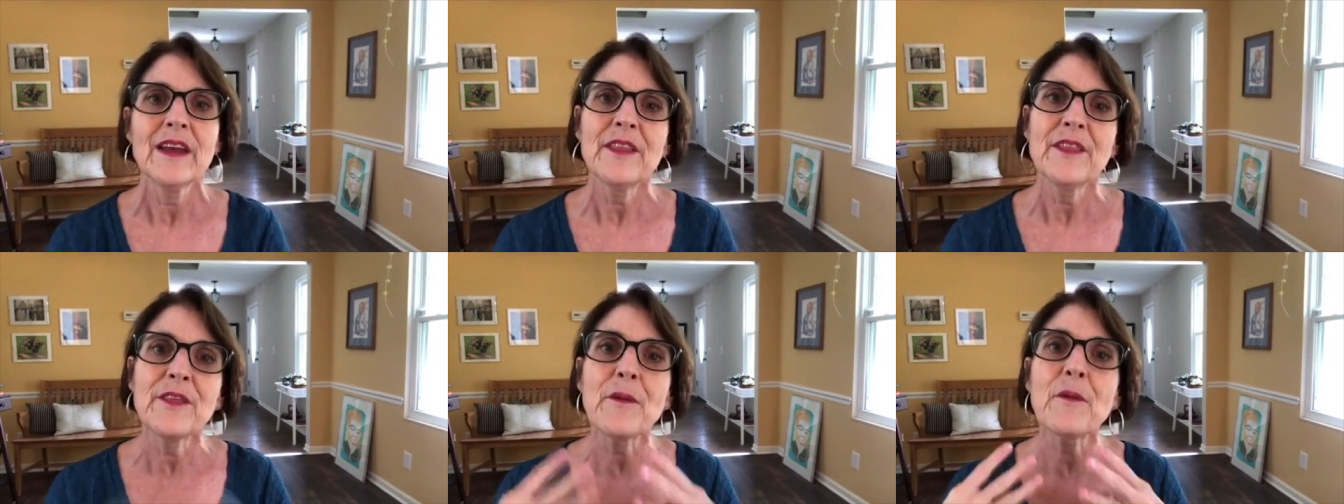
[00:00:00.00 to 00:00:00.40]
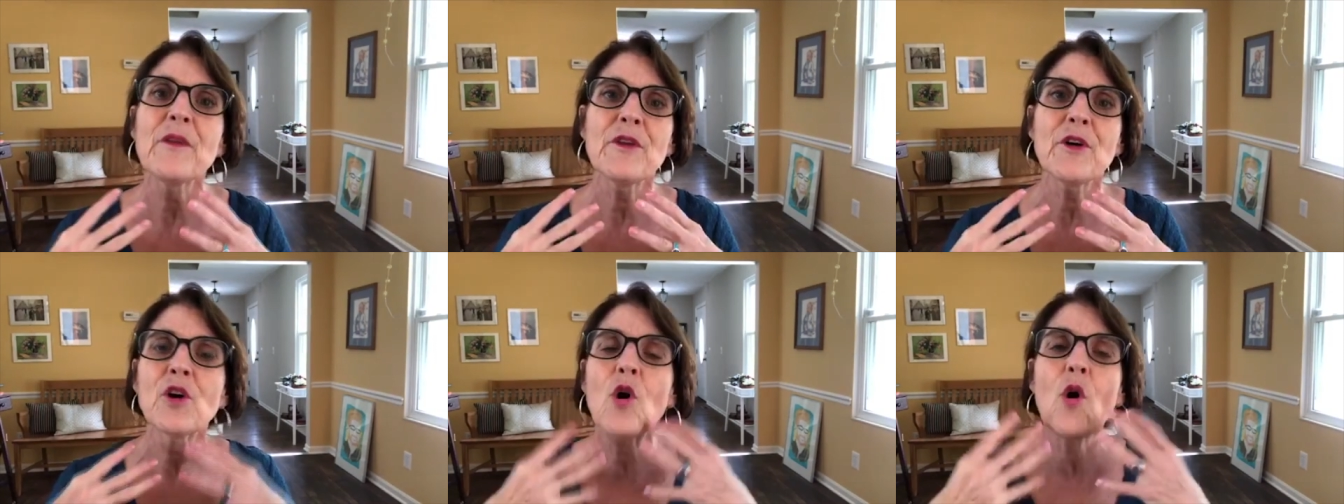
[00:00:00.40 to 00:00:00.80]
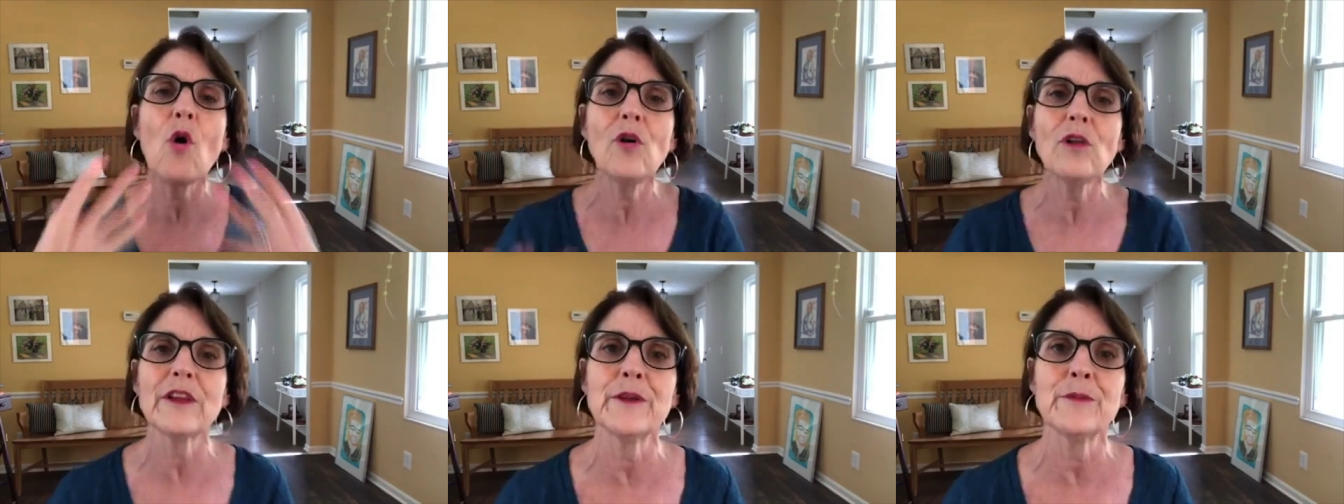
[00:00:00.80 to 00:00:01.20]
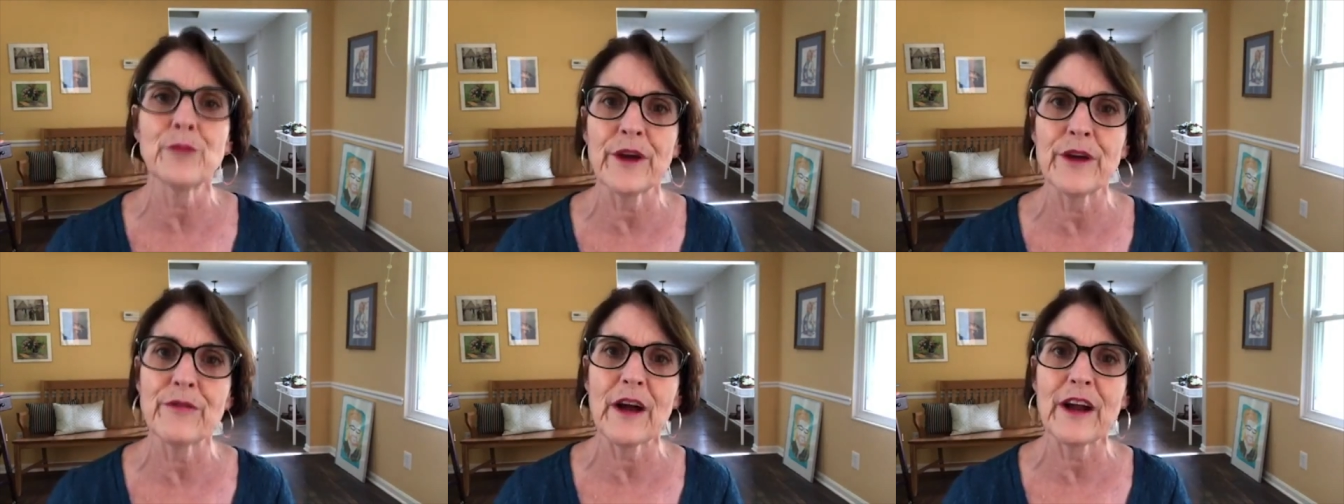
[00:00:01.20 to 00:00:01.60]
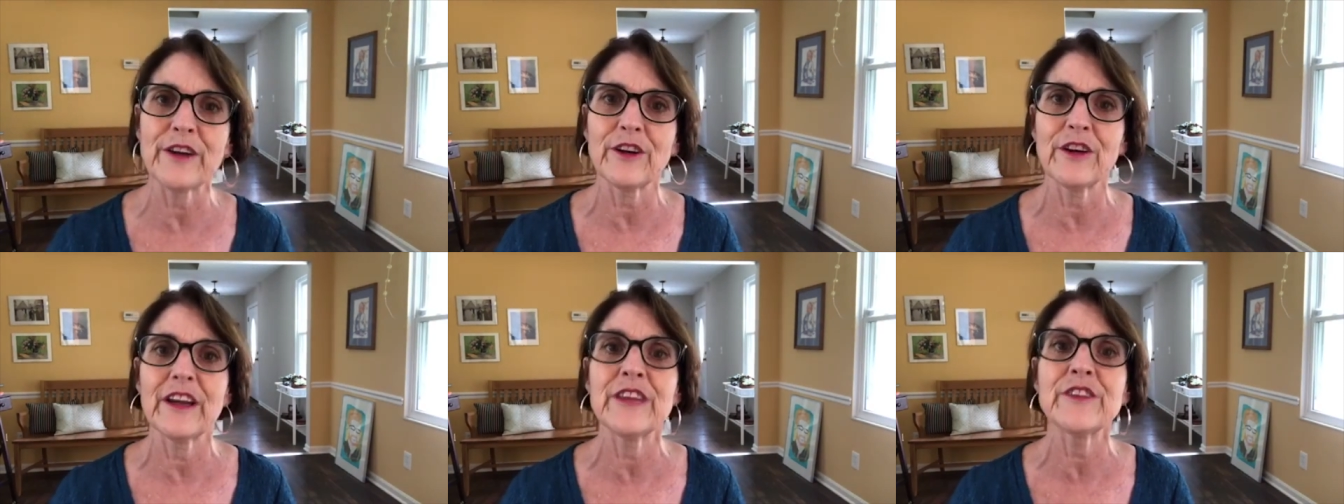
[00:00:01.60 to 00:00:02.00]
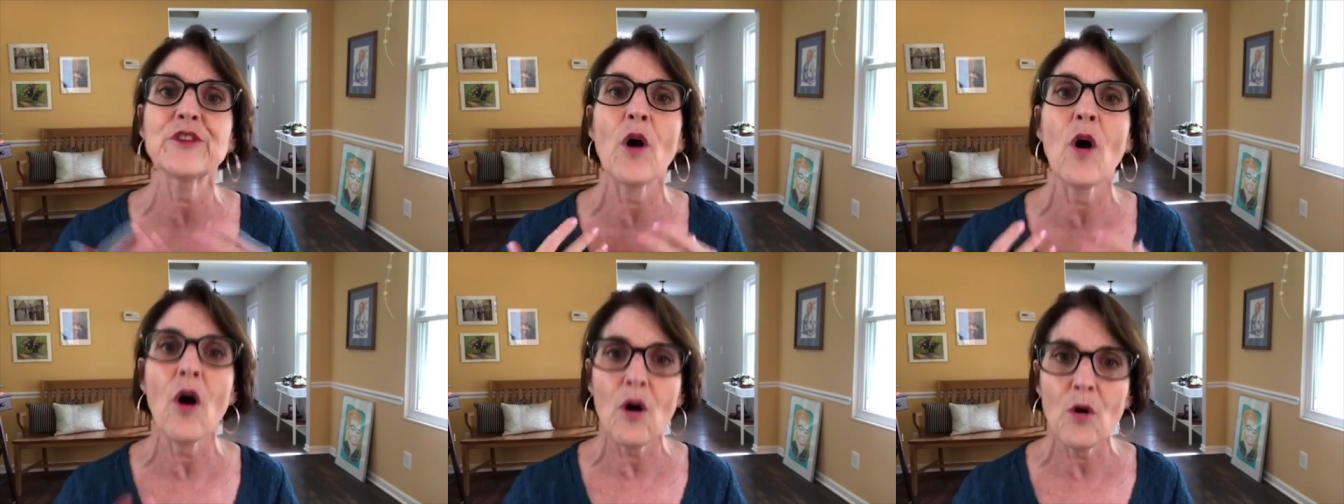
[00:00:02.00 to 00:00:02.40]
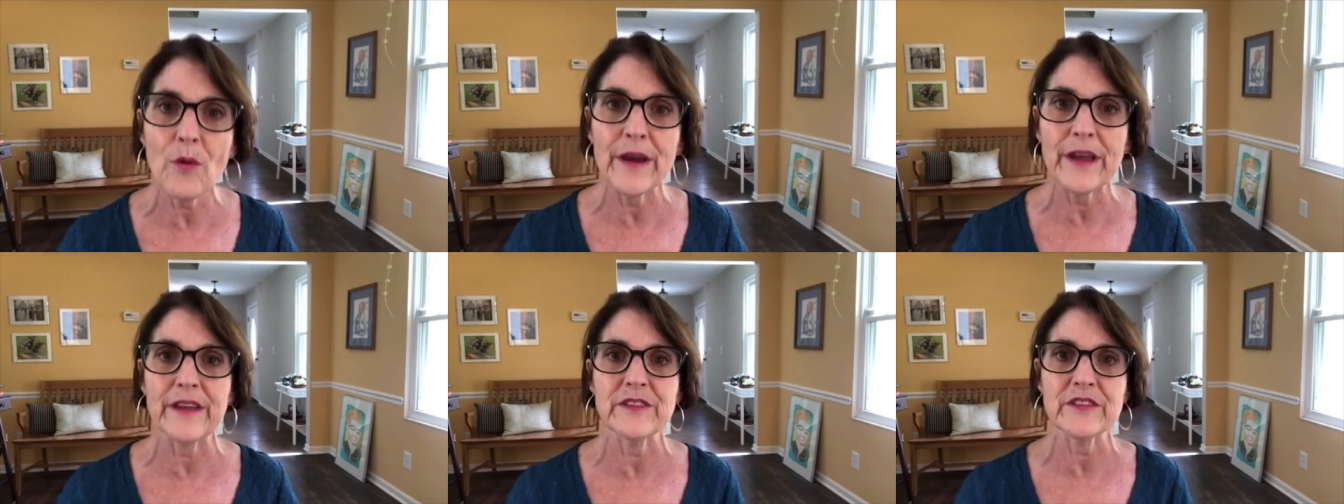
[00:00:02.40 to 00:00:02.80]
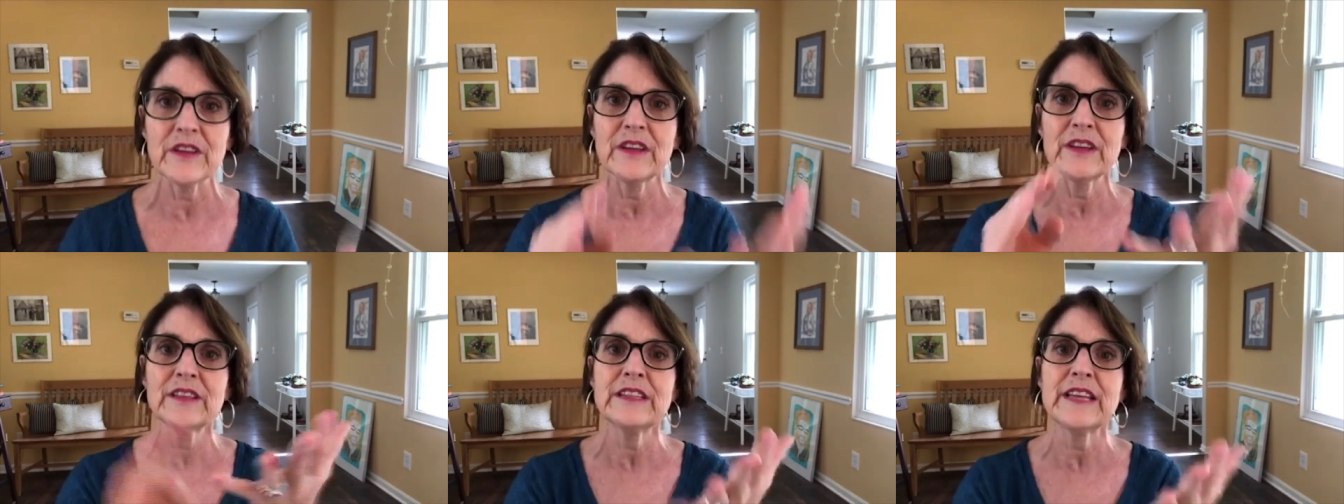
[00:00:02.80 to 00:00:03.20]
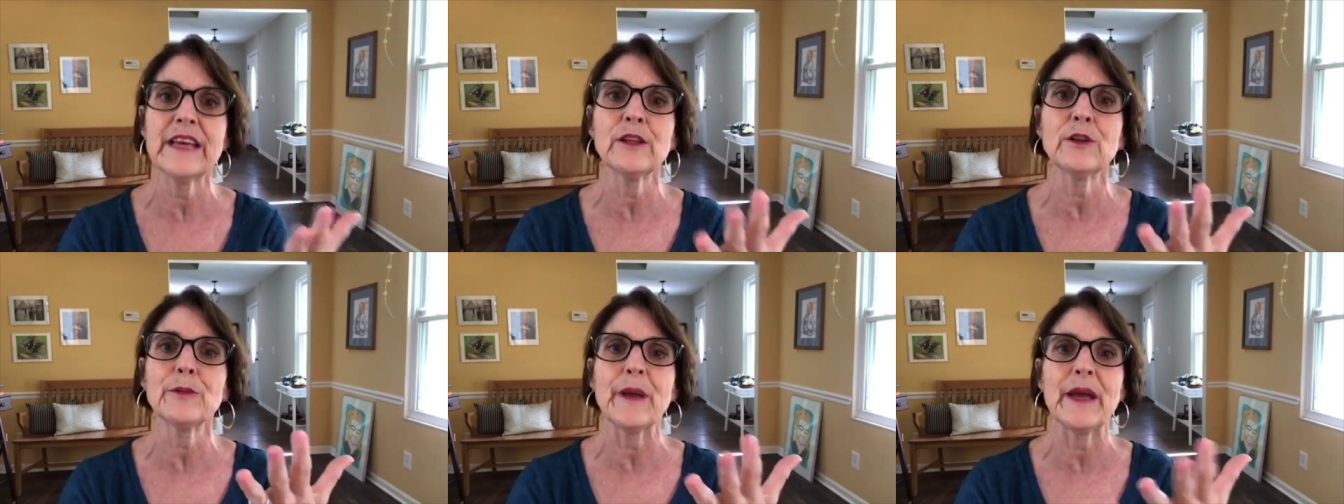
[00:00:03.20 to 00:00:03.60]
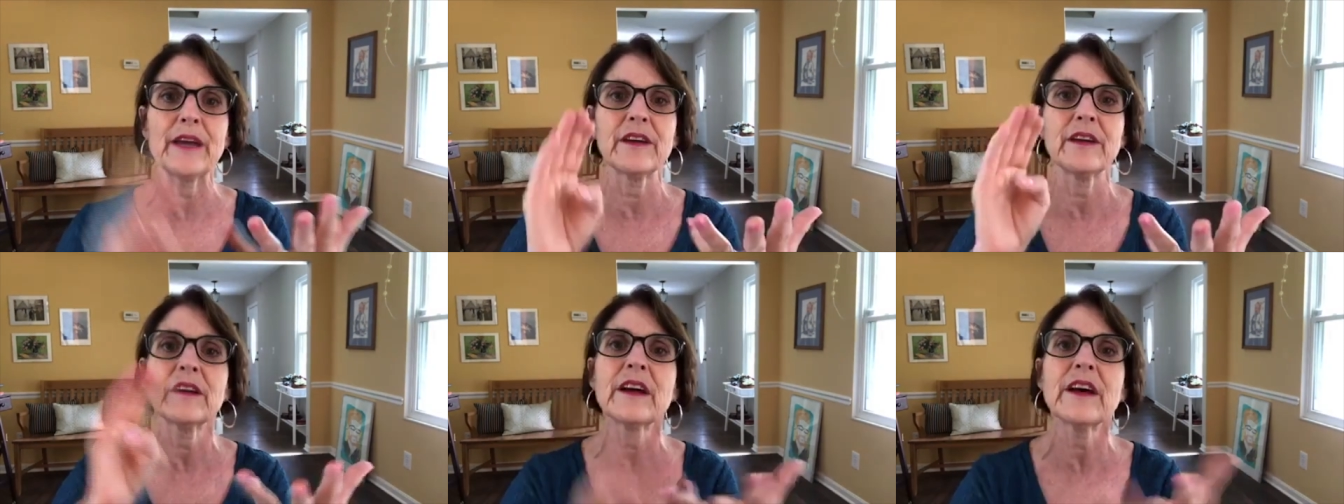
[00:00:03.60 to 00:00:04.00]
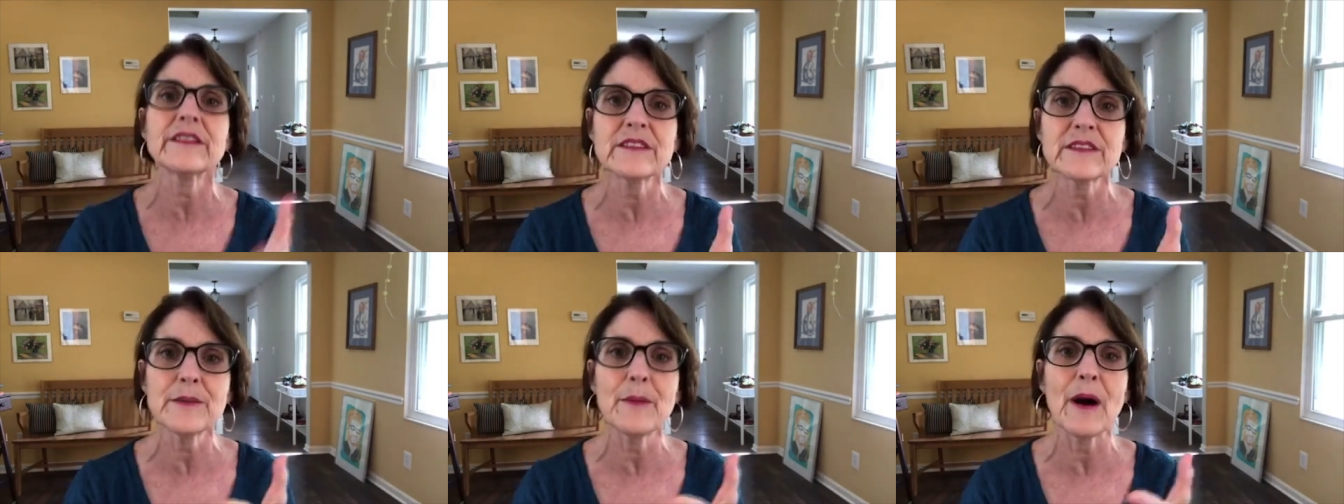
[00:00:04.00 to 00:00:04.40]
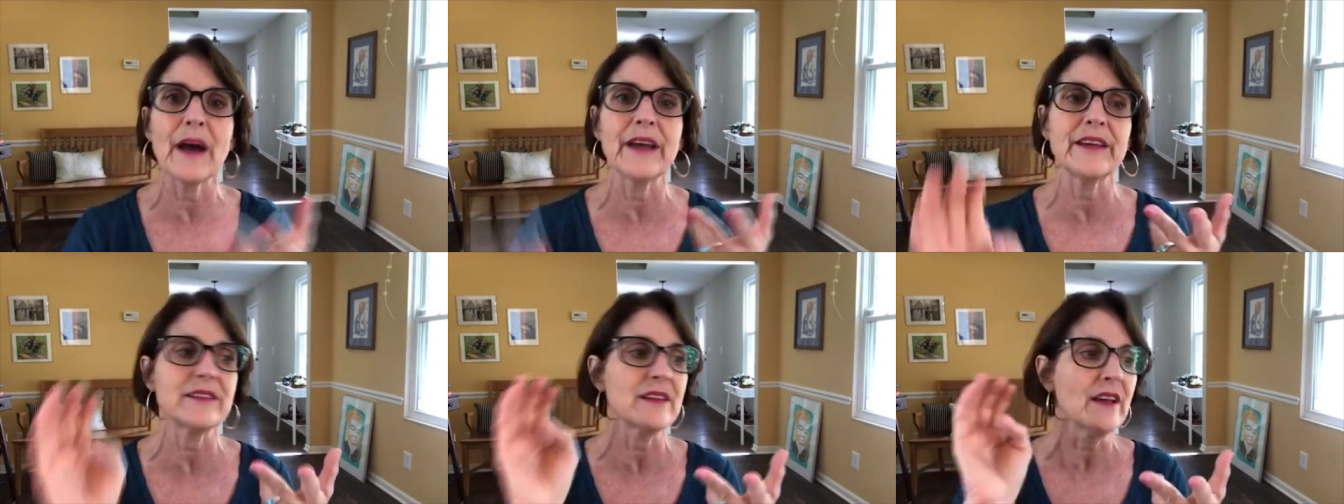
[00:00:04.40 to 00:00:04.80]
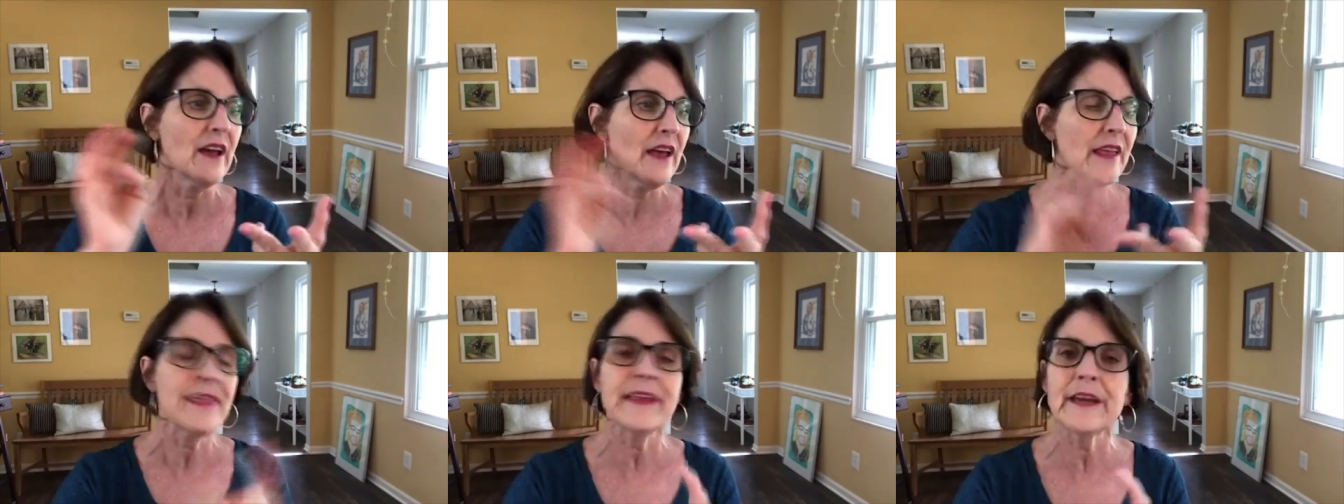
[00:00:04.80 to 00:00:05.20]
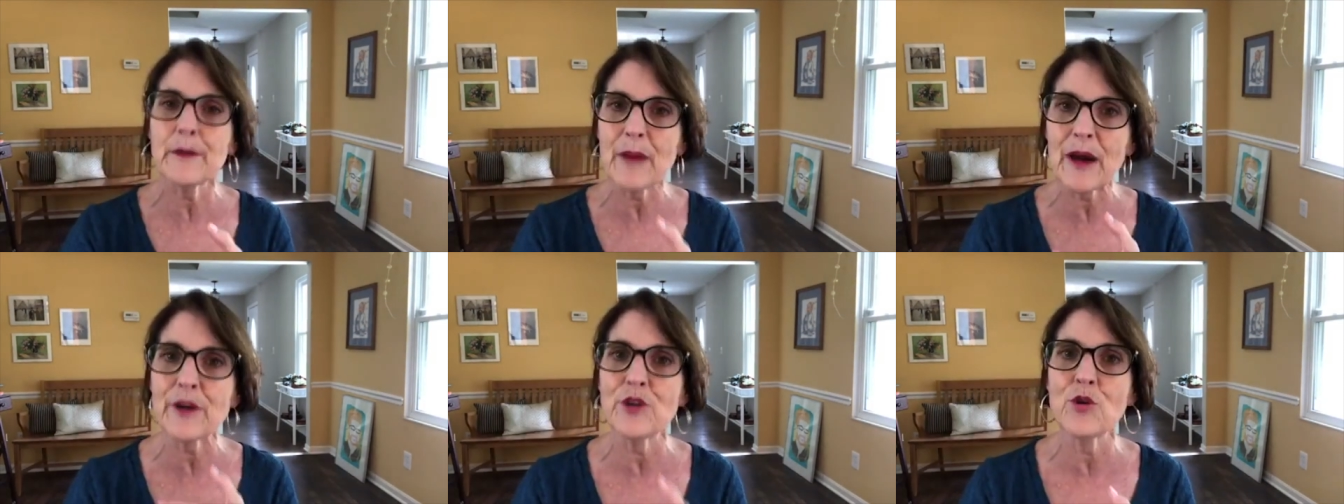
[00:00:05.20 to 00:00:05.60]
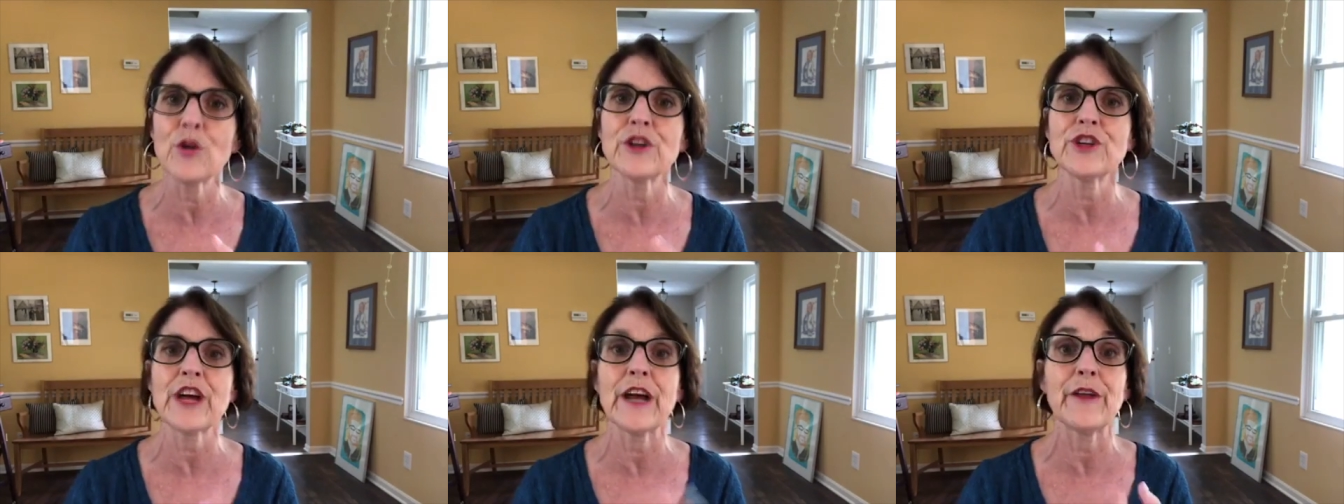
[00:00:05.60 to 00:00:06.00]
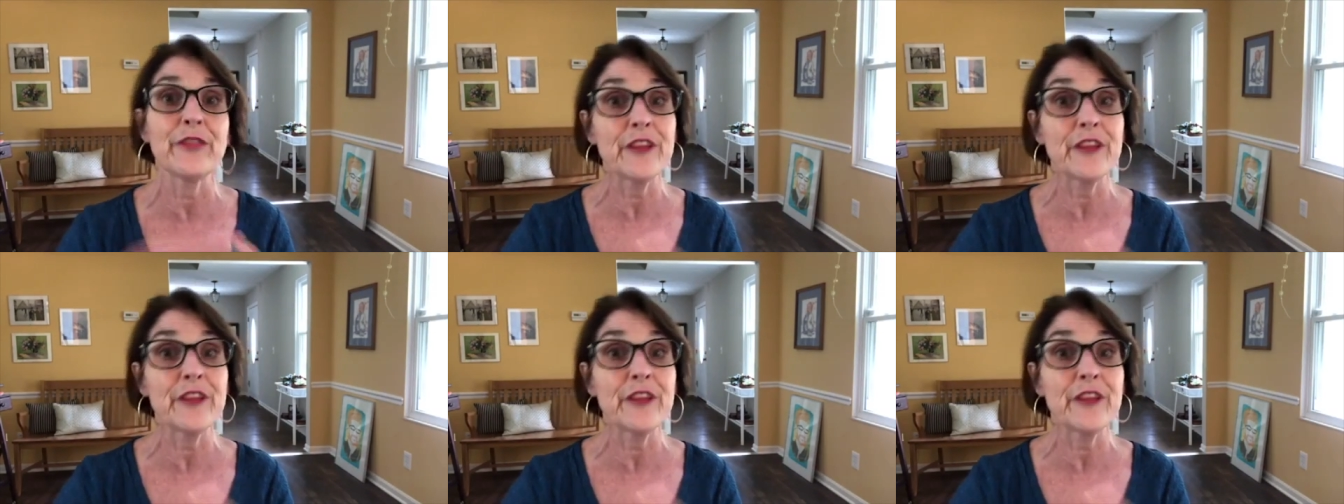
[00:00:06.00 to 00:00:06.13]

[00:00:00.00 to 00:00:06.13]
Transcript: The goal in Brave Writer is always tailor make, customize. Think about your child.